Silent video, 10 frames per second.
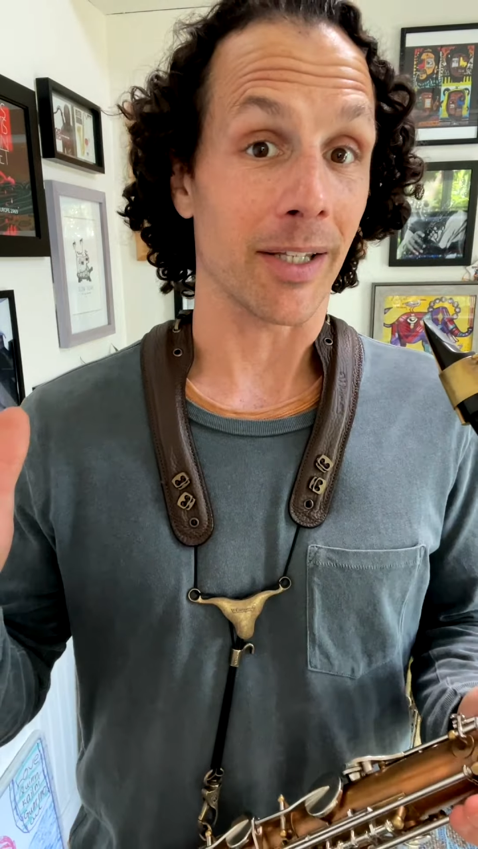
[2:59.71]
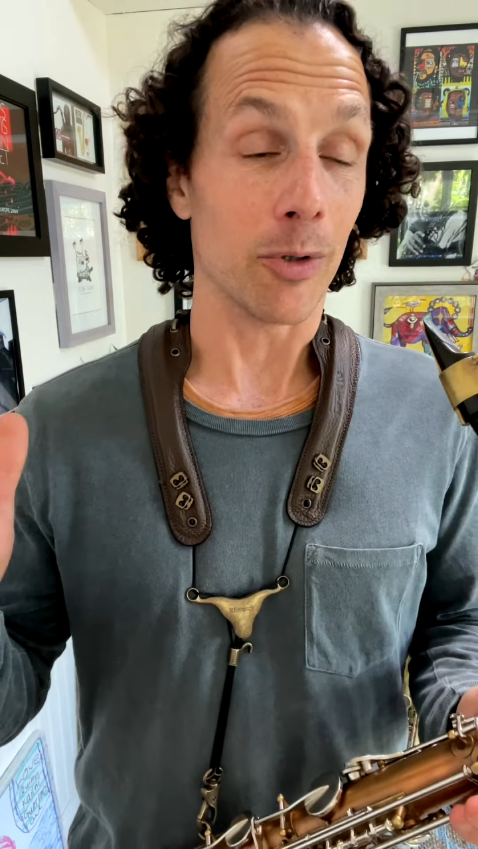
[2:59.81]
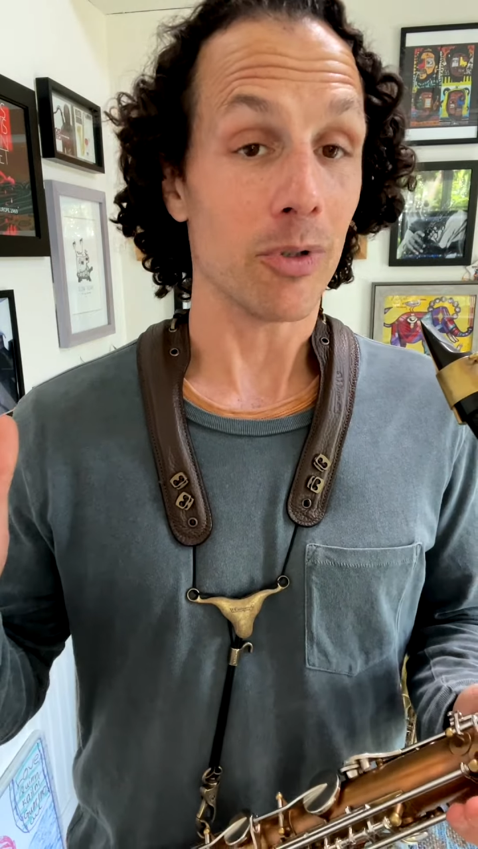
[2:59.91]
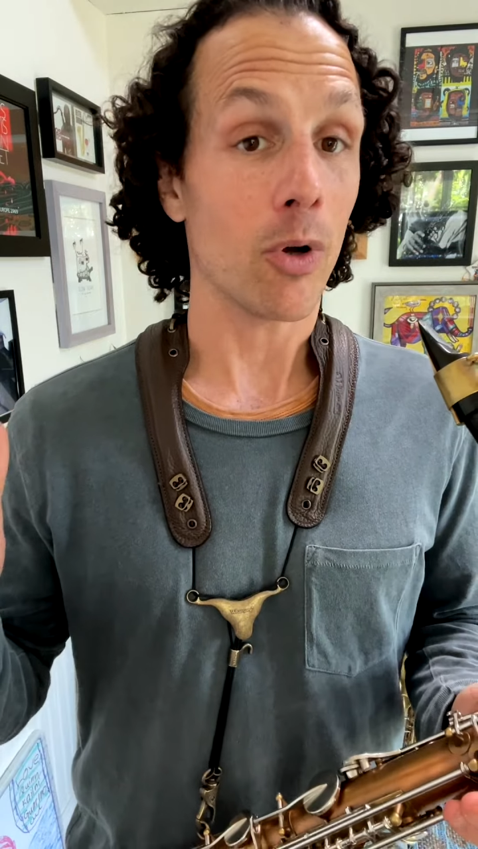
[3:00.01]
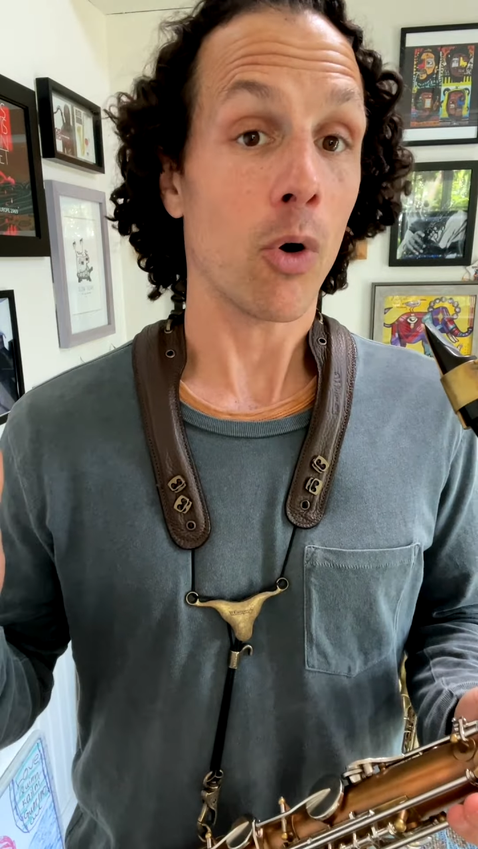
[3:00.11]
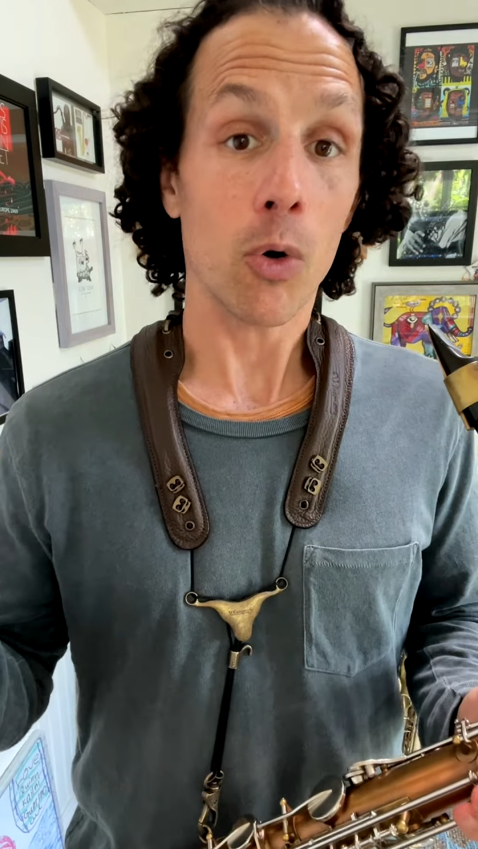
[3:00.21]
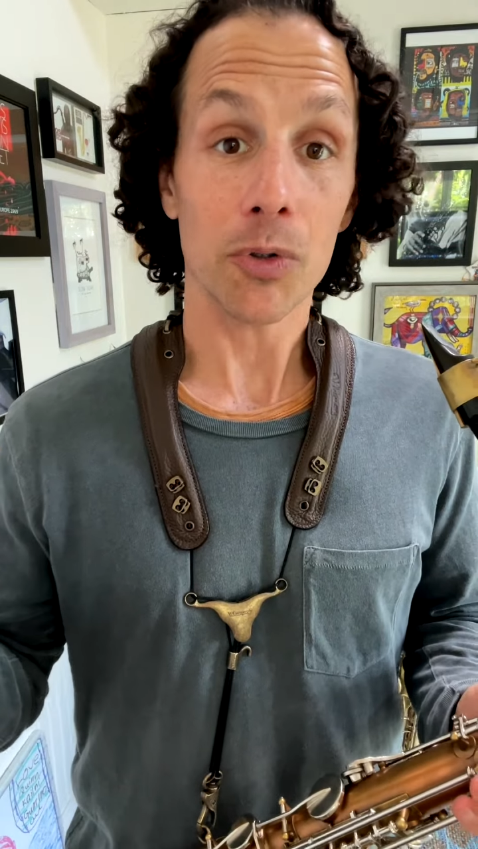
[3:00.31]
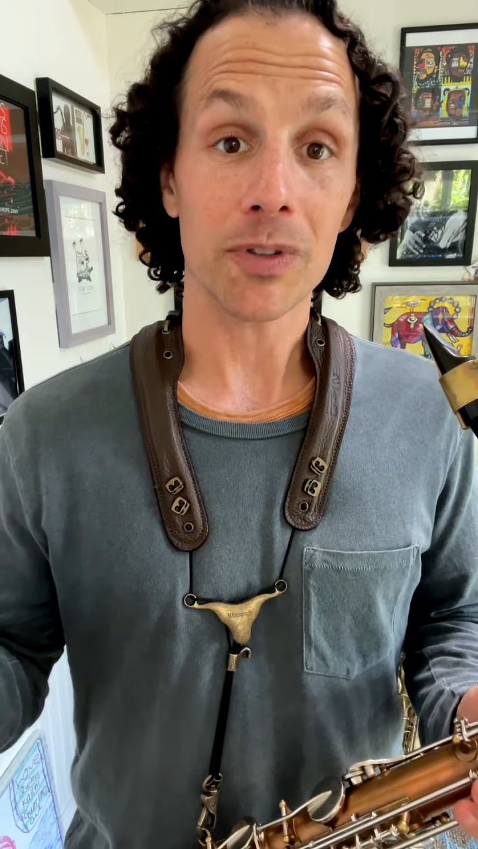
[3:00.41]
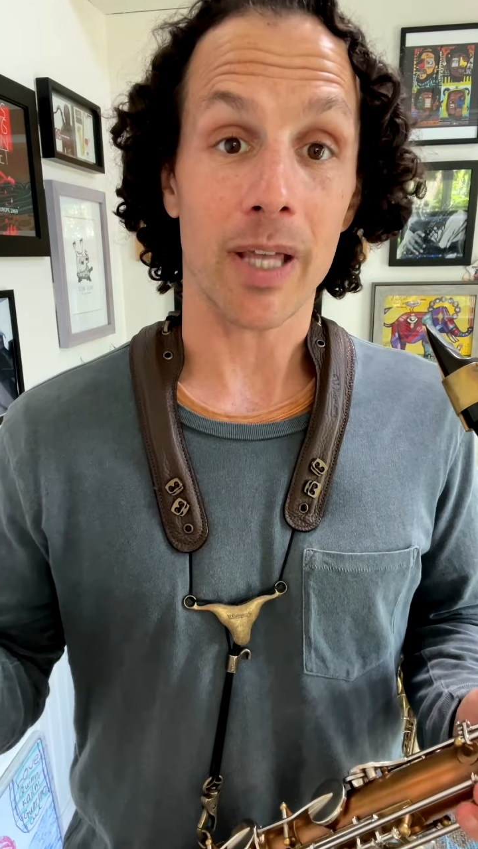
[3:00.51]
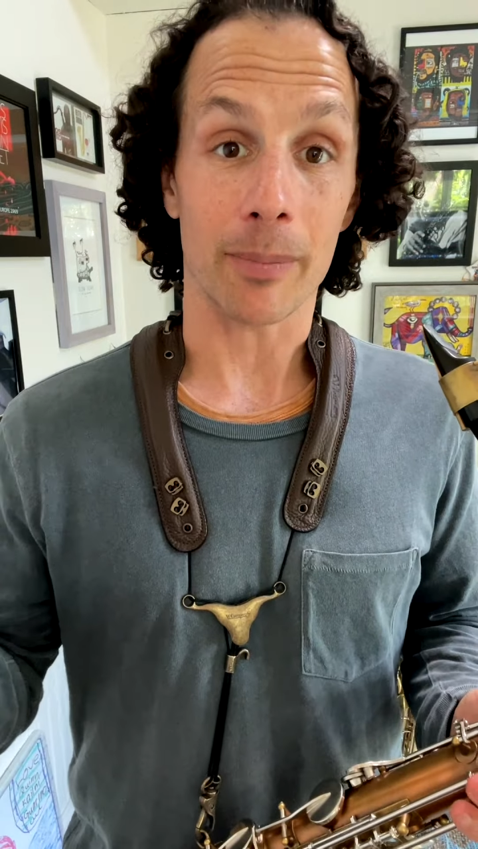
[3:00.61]
You can go whole
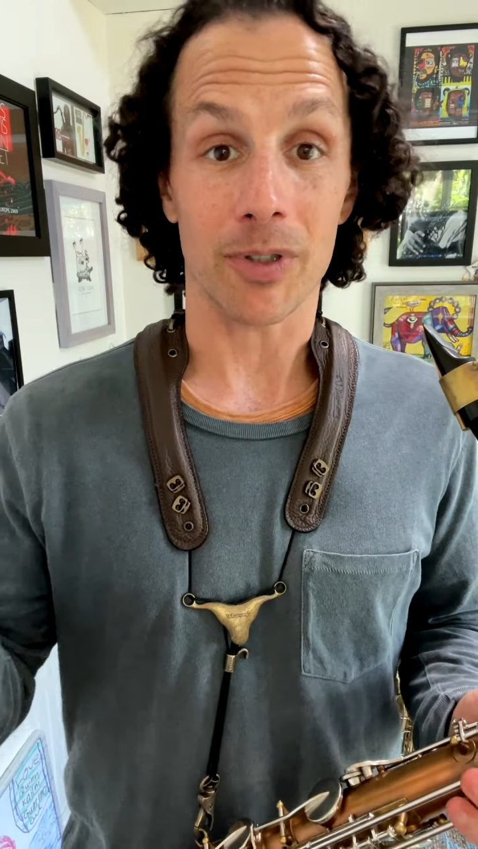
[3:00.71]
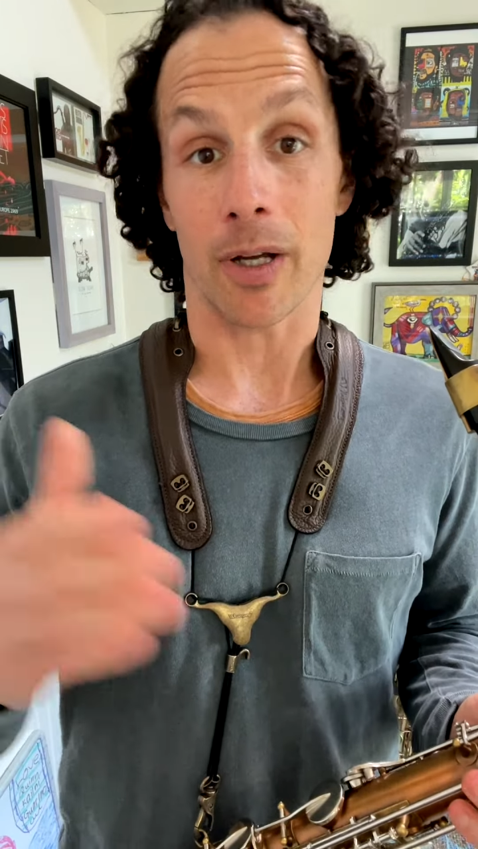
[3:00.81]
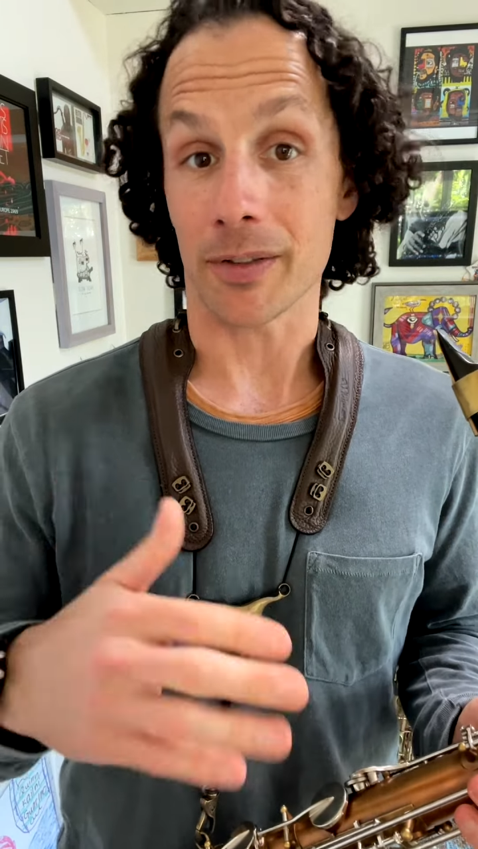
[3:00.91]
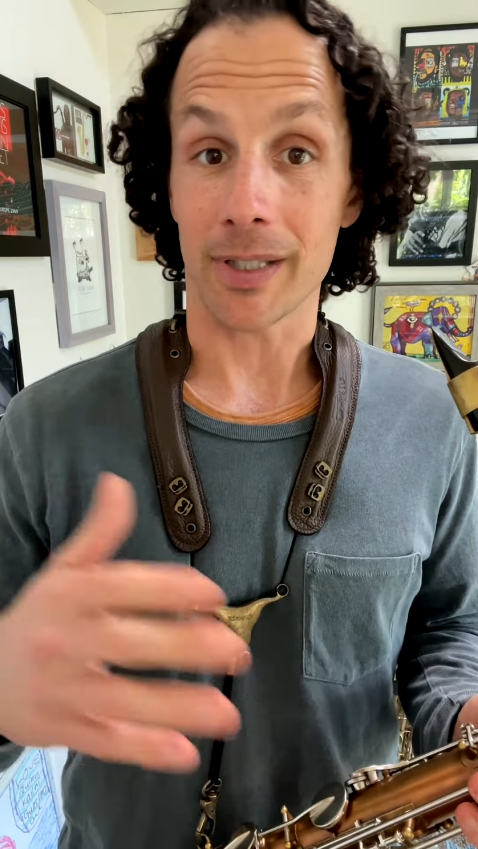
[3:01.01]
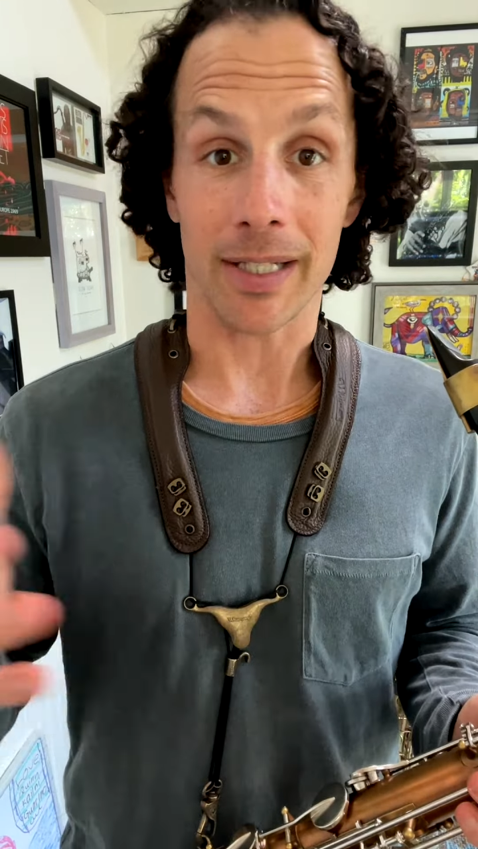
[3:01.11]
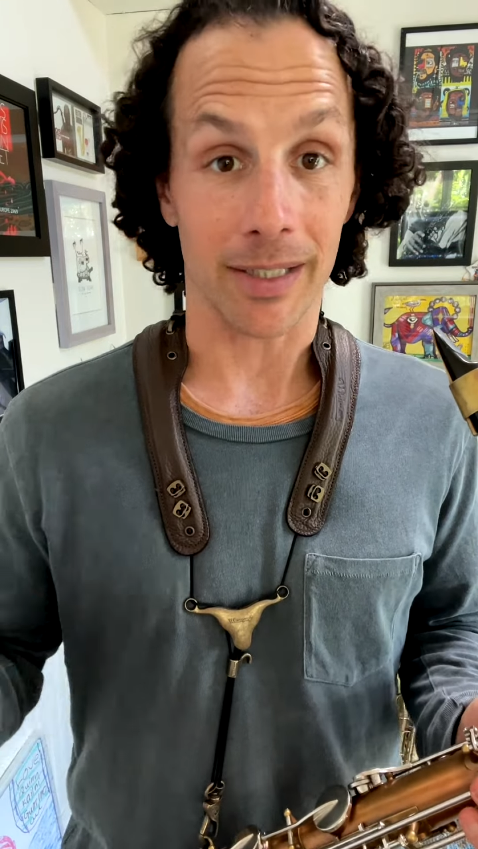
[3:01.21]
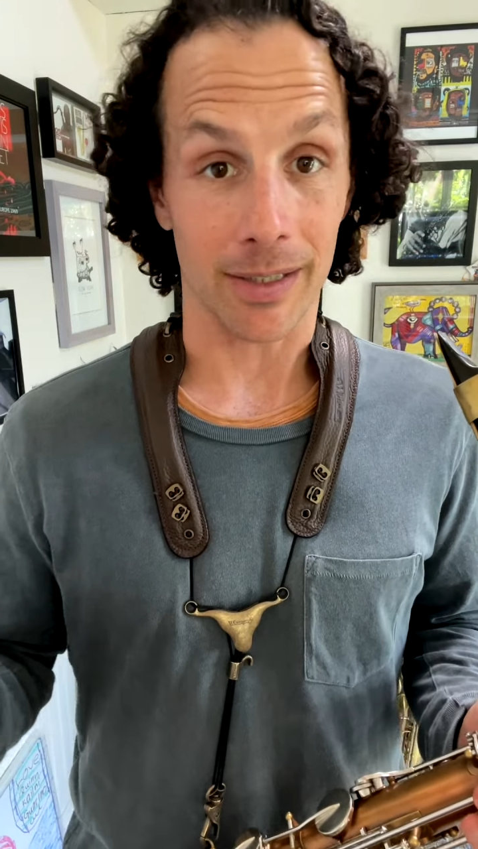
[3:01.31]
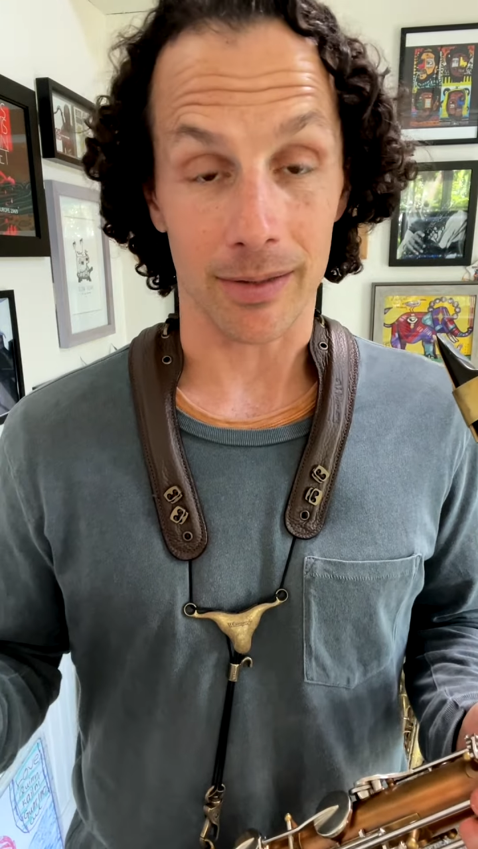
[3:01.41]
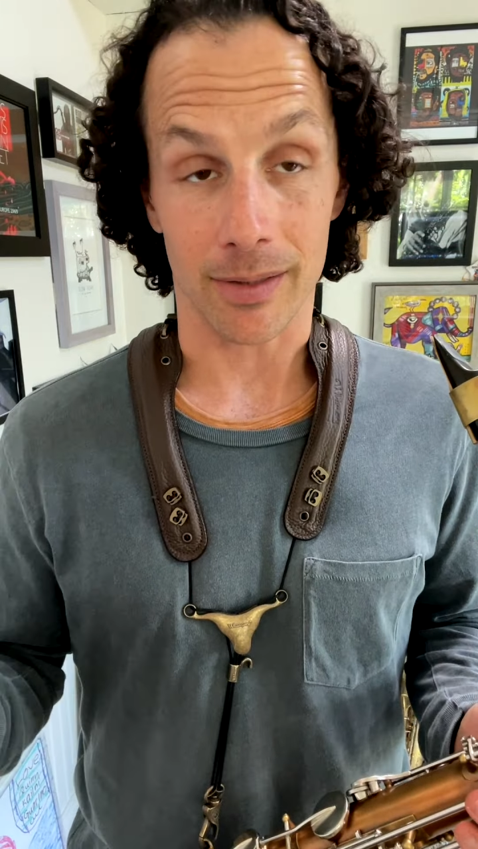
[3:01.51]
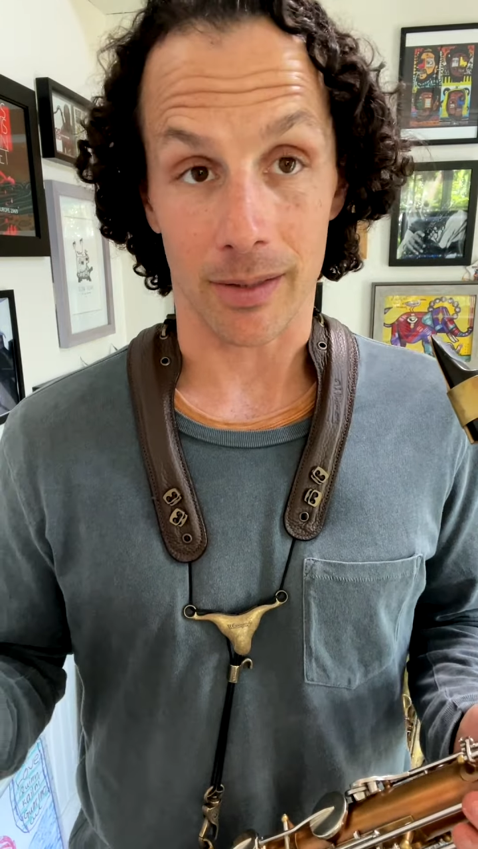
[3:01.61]
steps ascending and
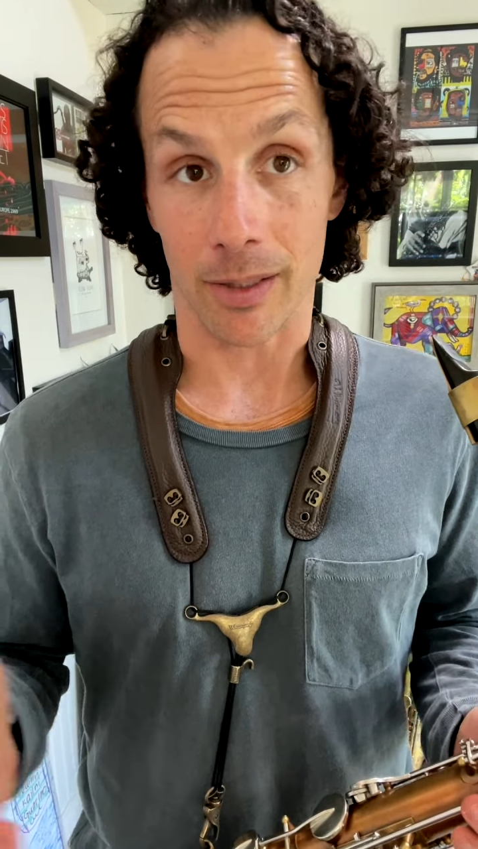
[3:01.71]
descending.